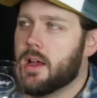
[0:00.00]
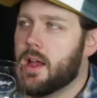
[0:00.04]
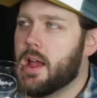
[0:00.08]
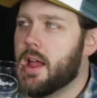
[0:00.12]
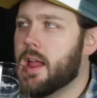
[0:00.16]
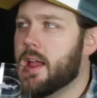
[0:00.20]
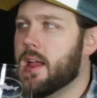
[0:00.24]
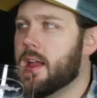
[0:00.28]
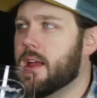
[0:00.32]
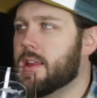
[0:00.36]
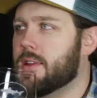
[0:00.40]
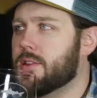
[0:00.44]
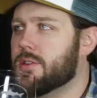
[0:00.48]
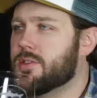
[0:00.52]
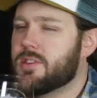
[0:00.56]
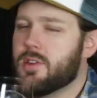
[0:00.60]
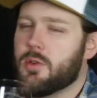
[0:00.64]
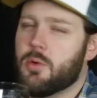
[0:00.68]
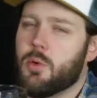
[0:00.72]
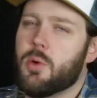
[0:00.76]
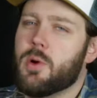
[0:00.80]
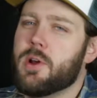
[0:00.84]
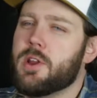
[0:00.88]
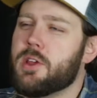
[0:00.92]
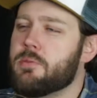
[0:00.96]
And you say,
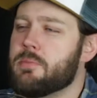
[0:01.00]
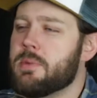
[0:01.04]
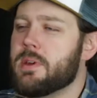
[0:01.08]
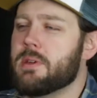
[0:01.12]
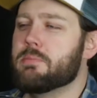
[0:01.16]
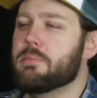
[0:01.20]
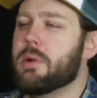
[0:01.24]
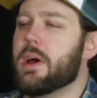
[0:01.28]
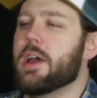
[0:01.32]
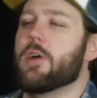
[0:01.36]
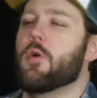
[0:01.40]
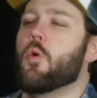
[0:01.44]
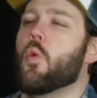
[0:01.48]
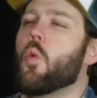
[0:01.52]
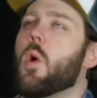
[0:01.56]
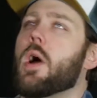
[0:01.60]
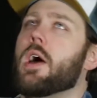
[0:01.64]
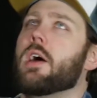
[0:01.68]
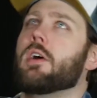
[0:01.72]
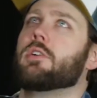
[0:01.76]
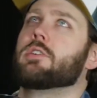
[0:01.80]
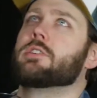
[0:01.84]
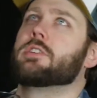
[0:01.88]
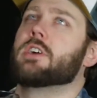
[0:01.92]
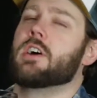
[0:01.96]
well, what do you mean by a
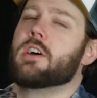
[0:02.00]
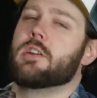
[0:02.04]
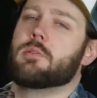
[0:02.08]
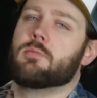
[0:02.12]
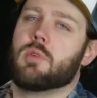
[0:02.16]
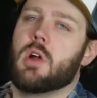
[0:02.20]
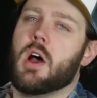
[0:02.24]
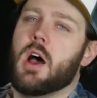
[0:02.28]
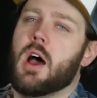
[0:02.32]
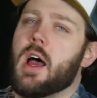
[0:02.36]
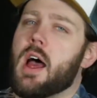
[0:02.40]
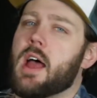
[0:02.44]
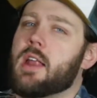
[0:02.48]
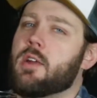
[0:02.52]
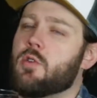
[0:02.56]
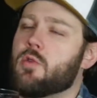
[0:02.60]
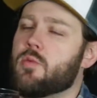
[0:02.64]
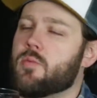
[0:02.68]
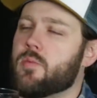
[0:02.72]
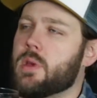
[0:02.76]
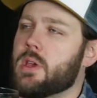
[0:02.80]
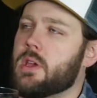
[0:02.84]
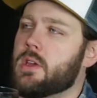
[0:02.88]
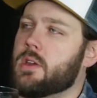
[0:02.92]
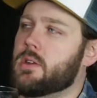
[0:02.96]
well done brat? I
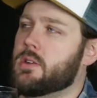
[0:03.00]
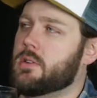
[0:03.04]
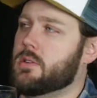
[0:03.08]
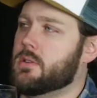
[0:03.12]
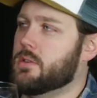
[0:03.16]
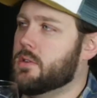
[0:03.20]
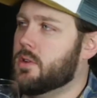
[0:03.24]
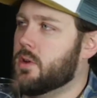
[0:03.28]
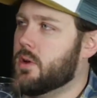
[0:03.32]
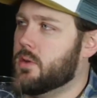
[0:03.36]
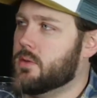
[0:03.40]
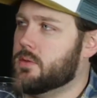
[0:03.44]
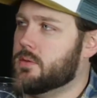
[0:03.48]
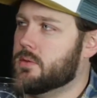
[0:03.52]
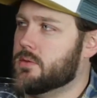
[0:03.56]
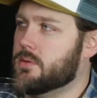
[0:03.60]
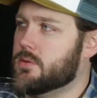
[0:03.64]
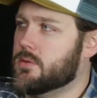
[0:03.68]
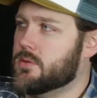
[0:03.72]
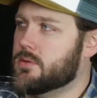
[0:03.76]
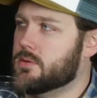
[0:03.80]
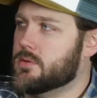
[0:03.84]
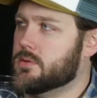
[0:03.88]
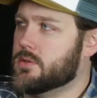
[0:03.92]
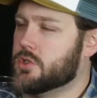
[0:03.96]
don't mean
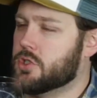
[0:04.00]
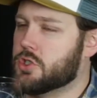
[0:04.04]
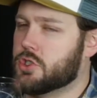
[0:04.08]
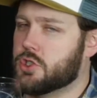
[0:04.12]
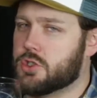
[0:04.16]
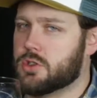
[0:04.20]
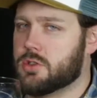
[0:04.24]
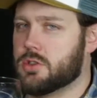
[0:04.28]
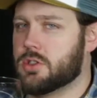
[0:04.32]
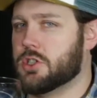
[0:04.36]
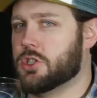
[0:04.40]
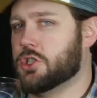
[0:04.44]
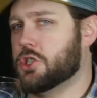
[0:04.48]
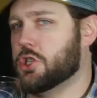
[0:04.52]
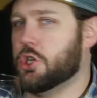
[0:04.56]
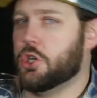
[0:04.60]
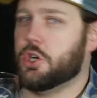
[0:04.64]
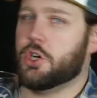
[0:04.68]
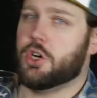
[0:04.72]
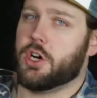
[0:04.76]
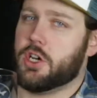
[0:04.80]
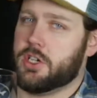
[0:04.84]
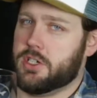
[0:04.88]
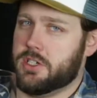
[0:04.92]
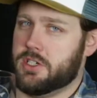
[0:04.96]

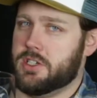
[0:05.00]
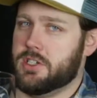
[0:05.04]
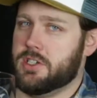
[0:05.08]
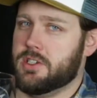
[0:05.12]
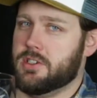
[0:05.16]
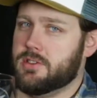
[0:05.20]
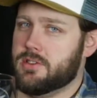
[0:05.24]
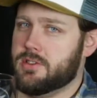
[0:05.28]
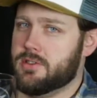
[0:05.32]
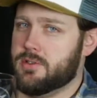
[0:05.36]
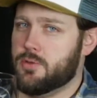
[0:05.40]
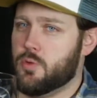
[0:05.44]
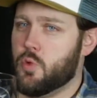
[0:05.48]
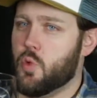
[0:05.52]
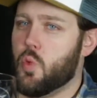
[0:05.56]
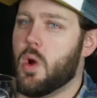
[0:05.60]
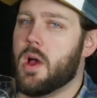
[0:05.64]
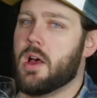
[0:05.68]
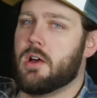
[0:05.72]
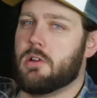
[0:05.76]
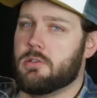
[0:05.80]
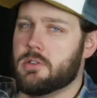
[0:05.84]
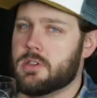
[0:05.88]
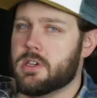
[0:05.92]
cooked well